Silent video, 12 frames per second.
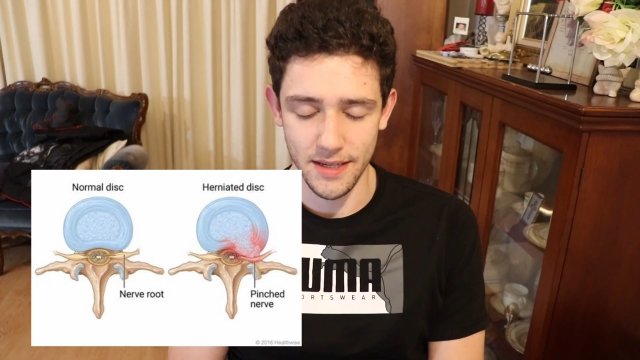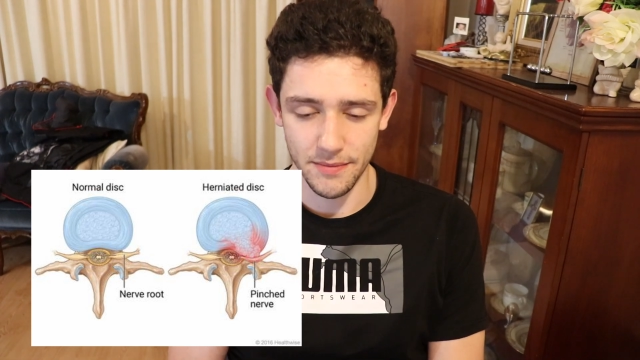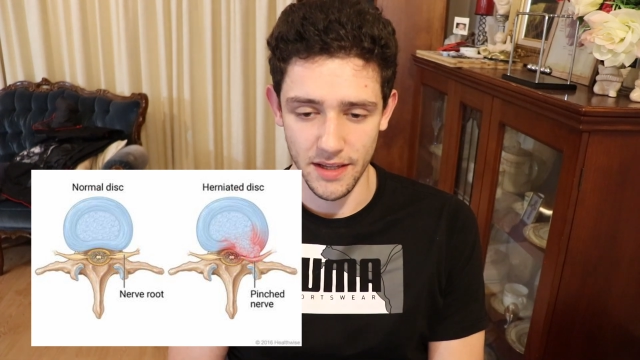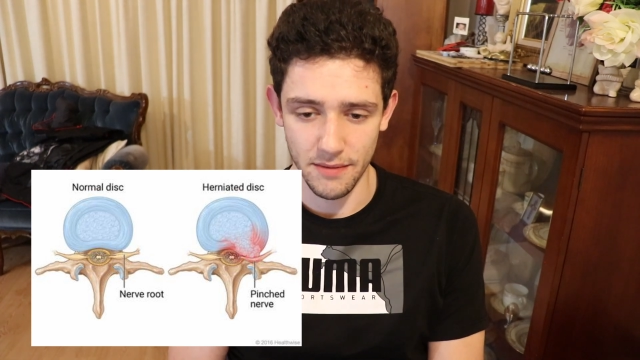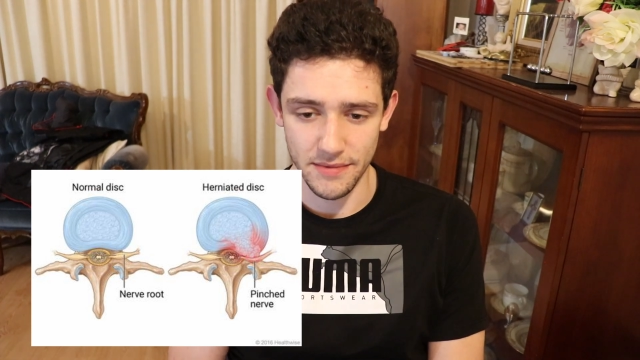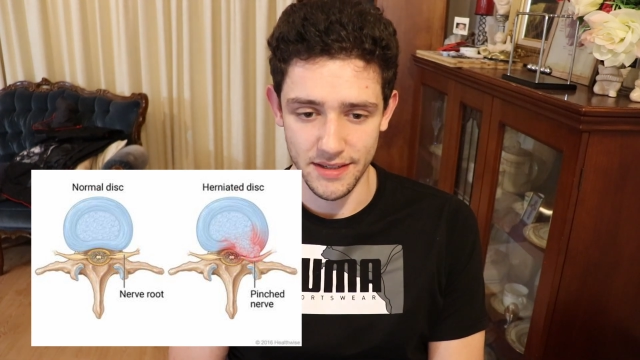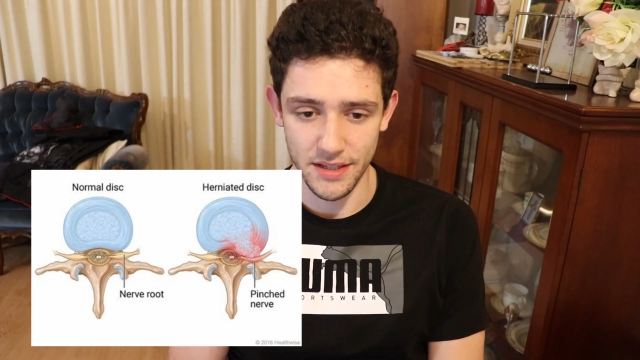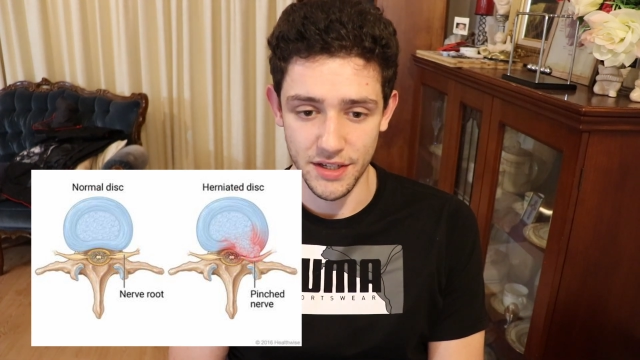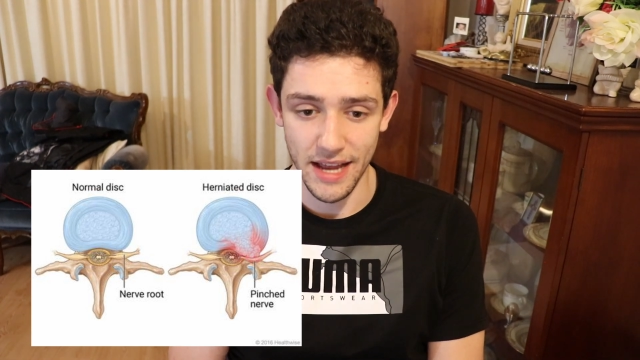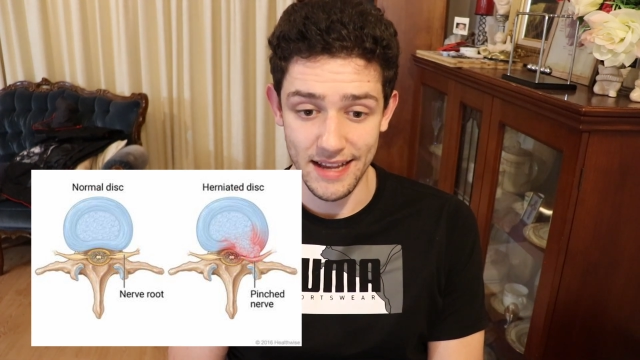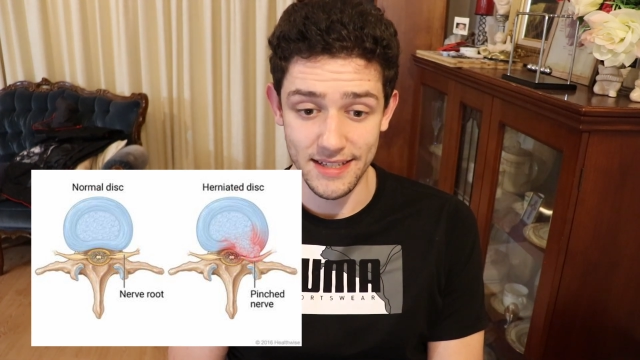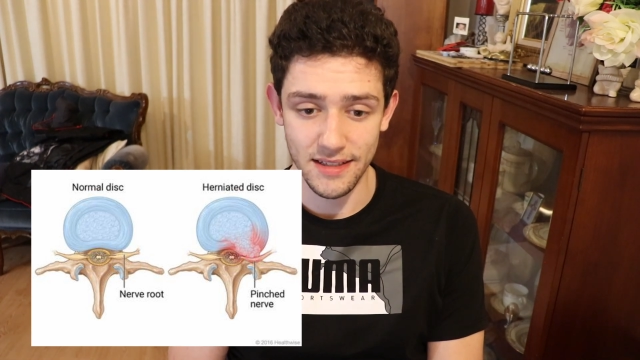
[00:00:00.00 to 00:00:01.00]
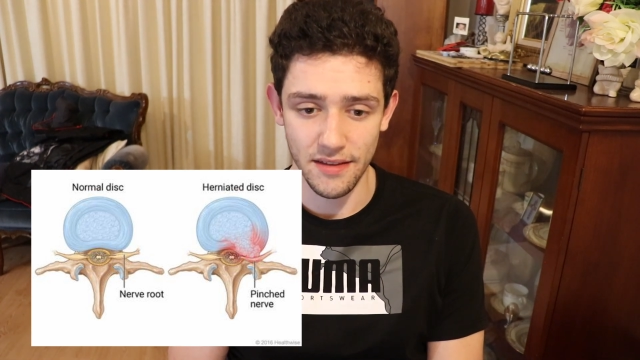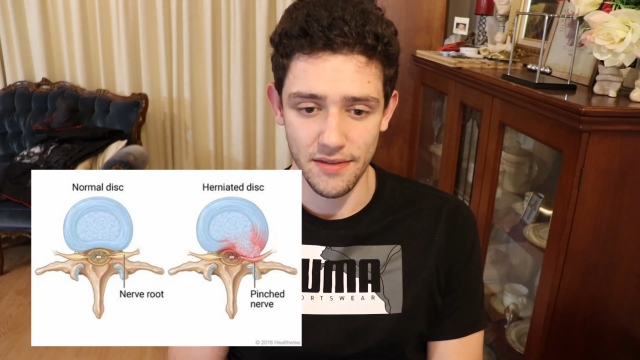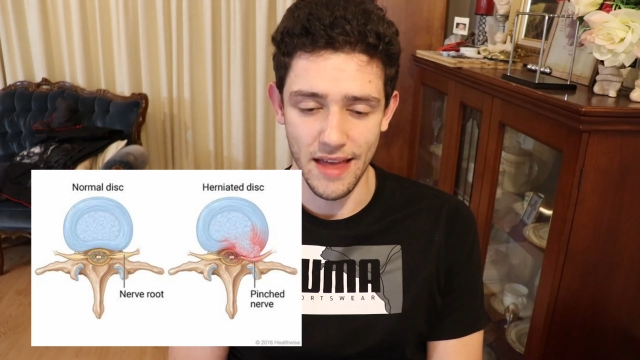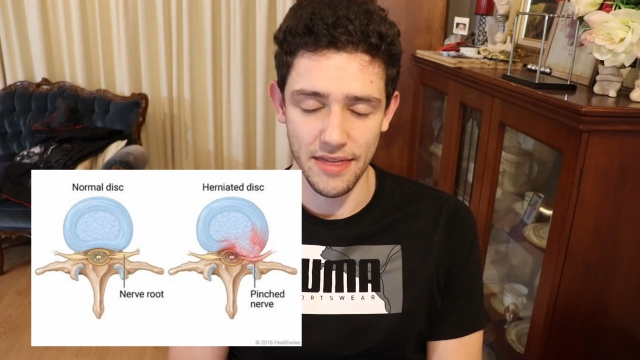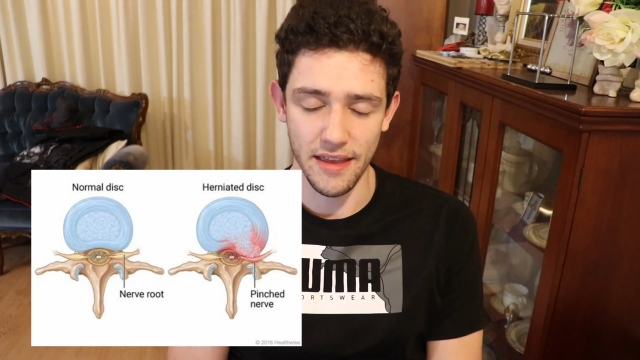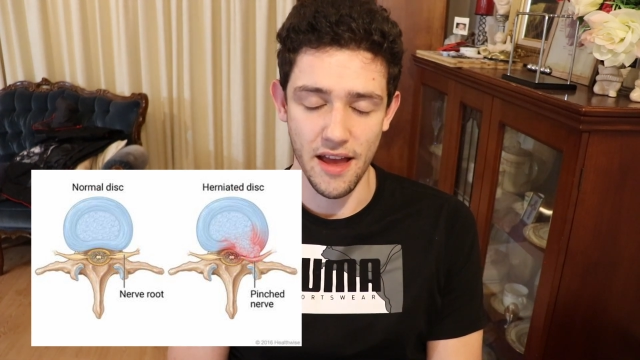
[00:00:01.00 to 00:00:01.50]
symptoms suggest
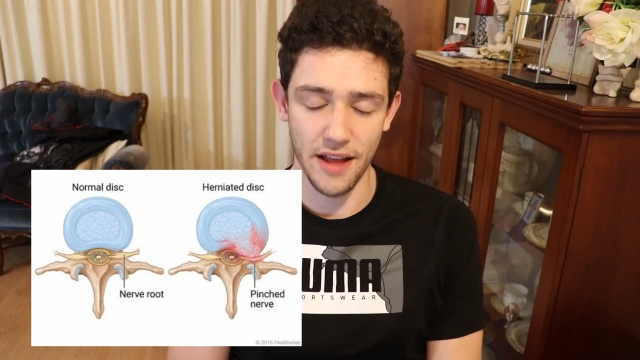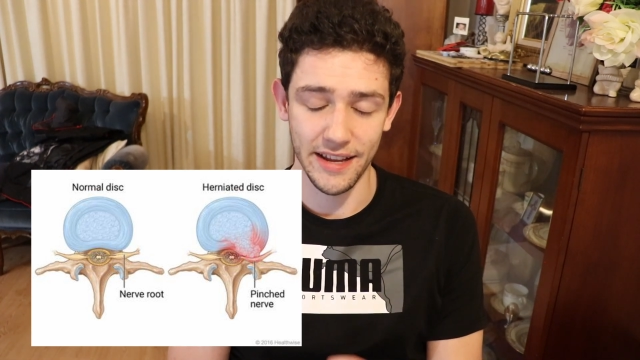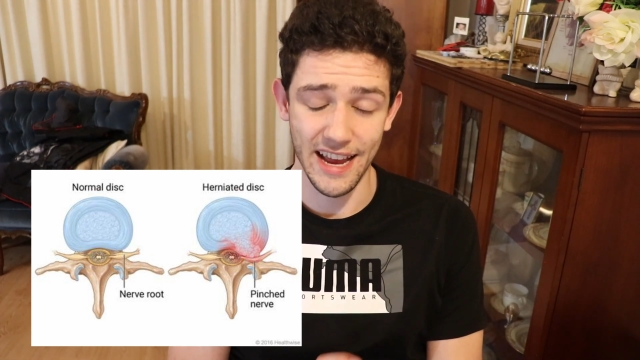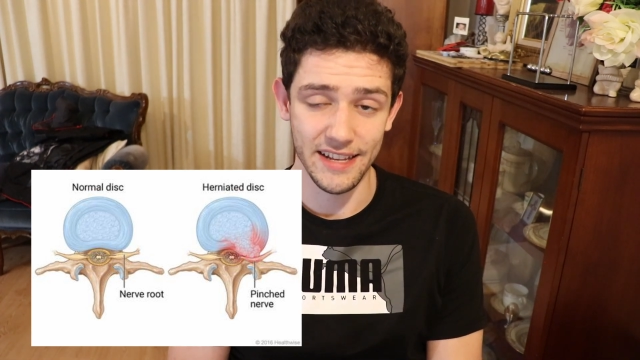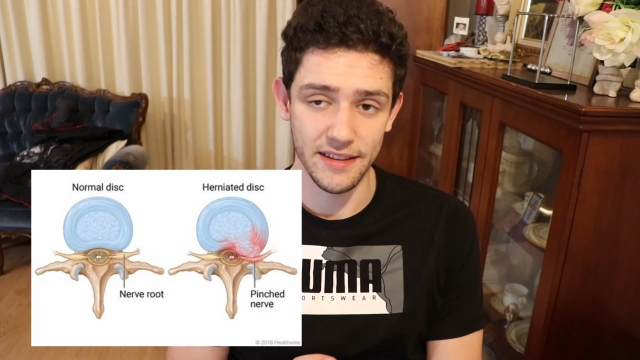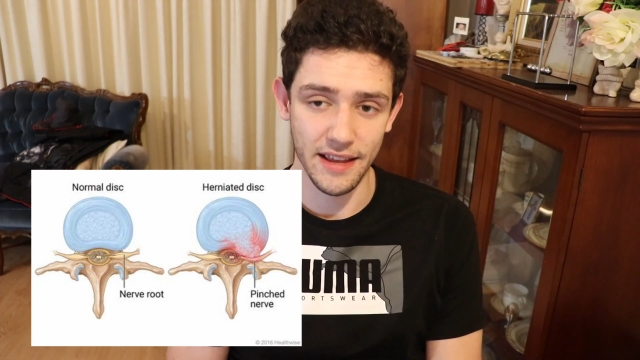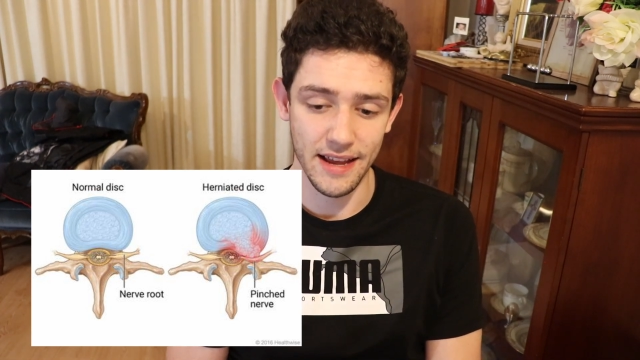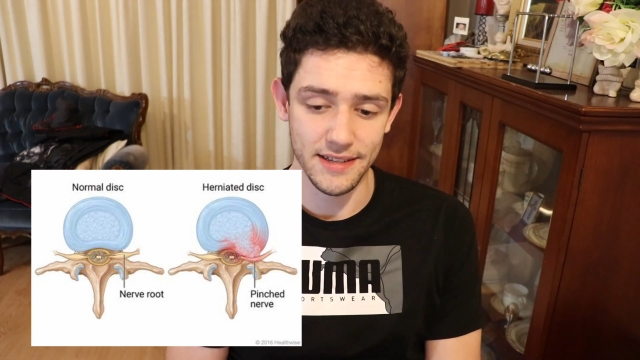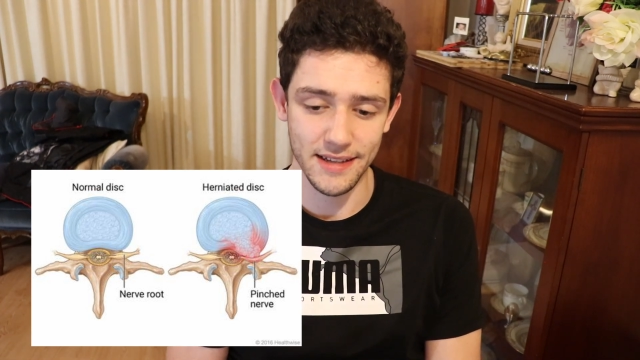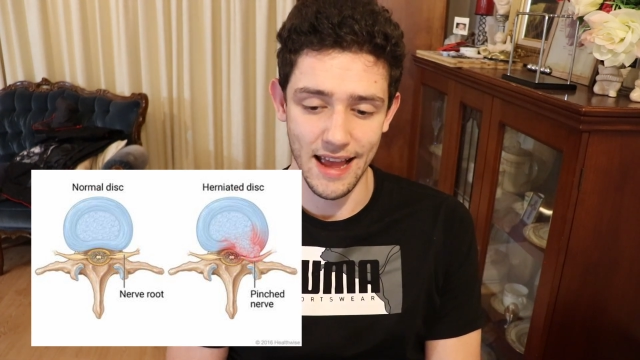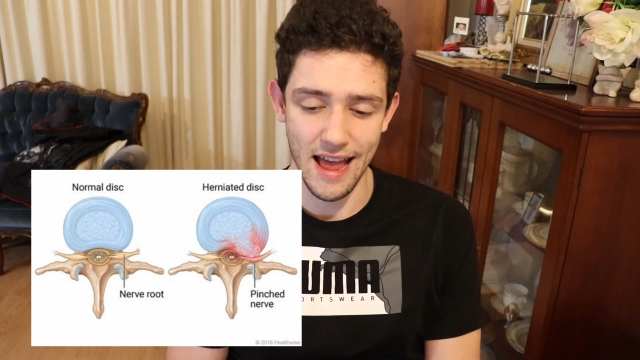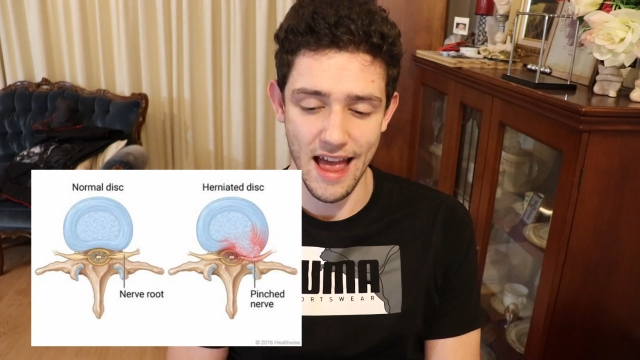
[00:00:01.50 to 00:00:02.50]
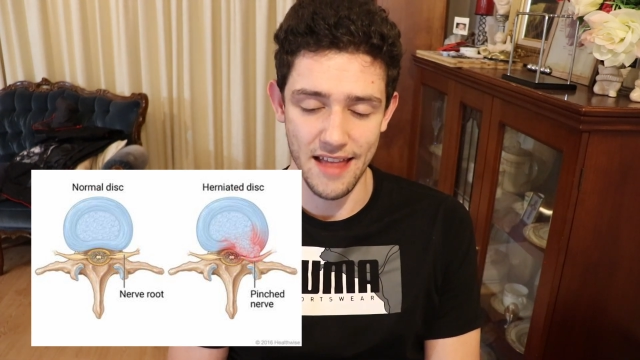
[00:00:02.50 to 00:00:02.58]
that the herniated disc